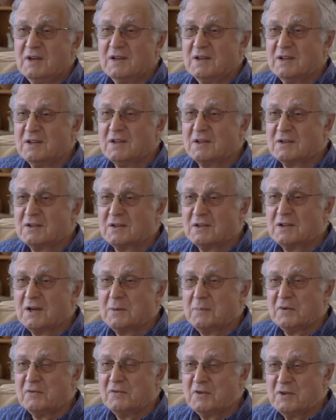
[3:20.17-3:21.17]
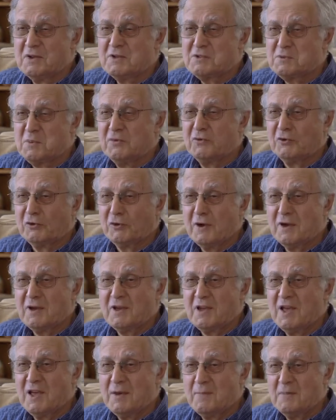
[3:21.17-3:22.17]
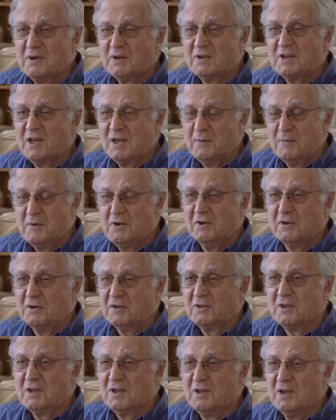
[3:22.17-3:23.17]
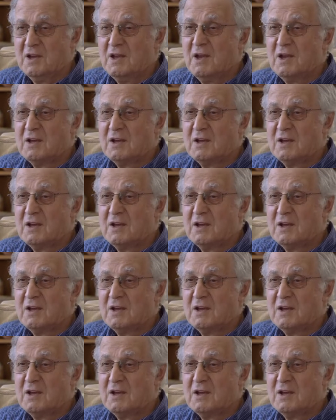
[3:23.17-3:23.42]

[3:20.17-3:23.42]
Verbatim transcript: in a couple of years before I came, came on, and the